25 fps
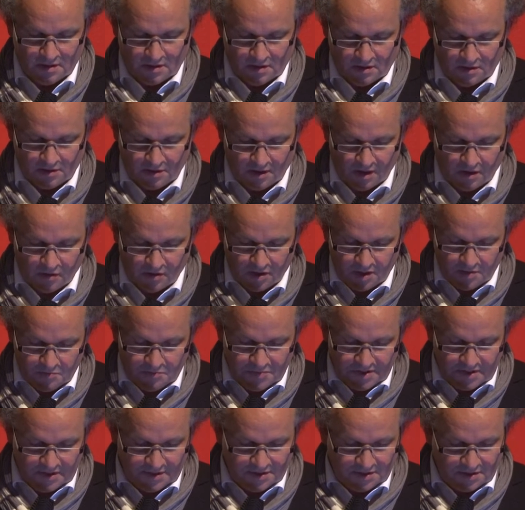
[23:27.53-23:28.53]
on our
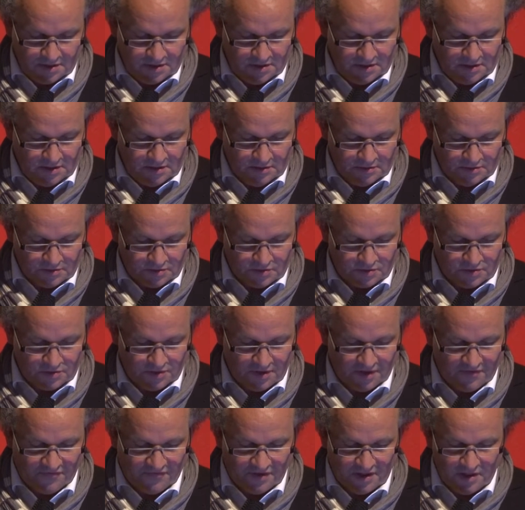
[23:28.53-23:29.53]
ability to
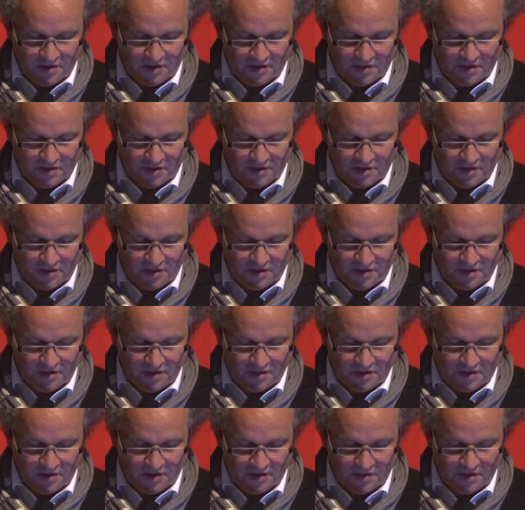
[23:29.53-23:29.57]
drive